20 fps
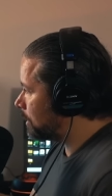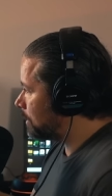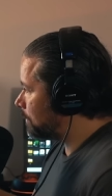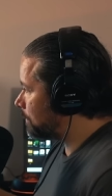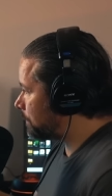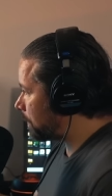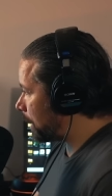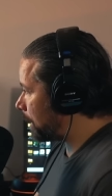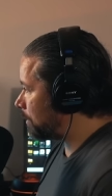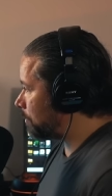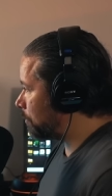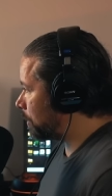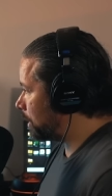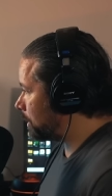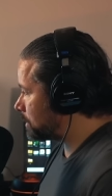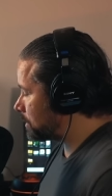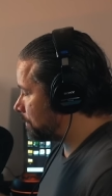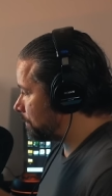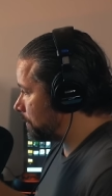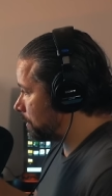find
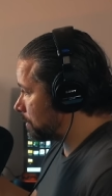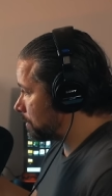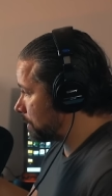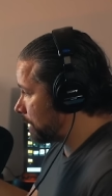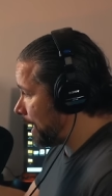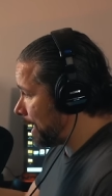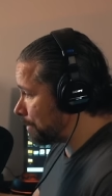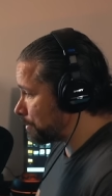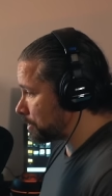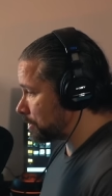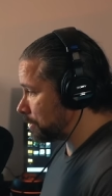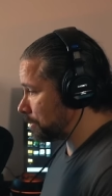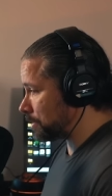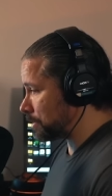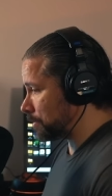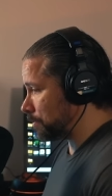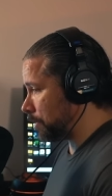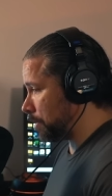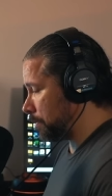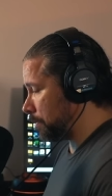ways to fill the gaps. And
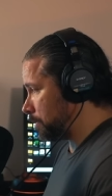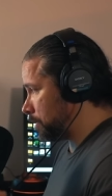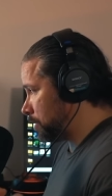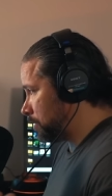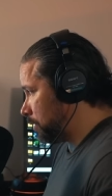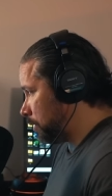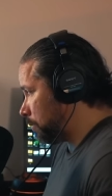so, what would we do?